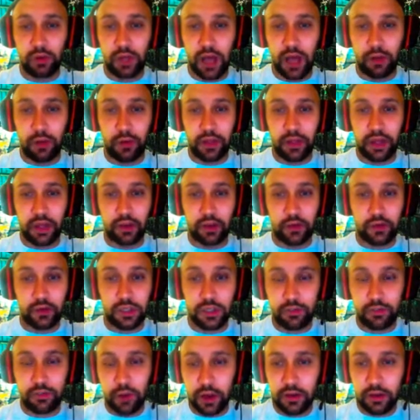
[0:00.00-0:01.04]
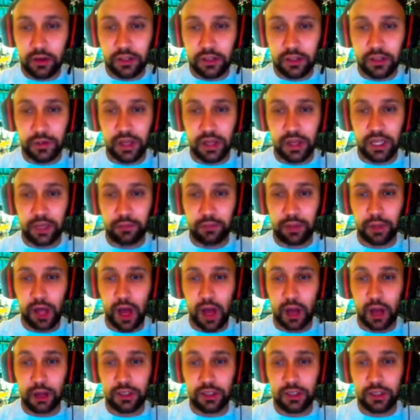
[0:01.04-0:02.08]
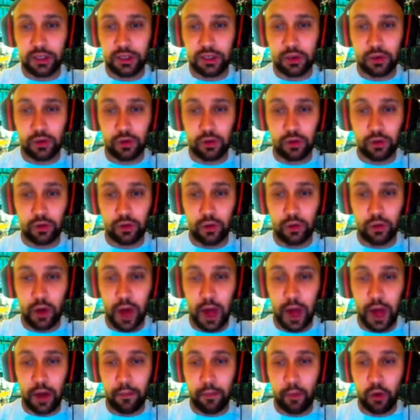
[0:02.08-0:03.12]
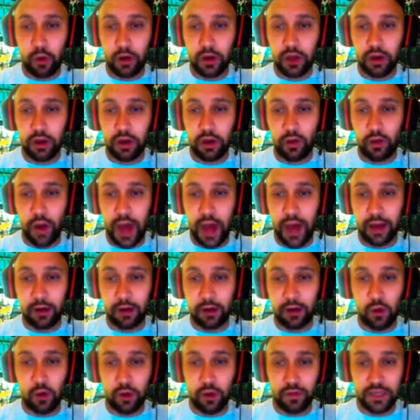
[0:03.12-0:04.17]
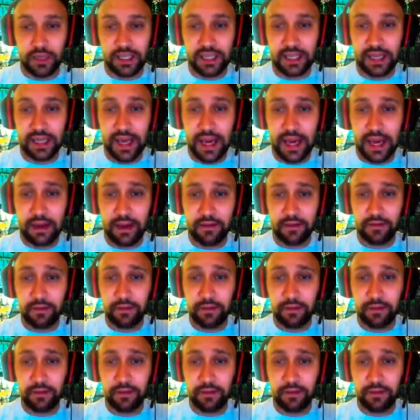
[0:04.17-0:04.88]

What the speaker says: I will then go spread those ability blocks to Mordo and Corvus Glaive.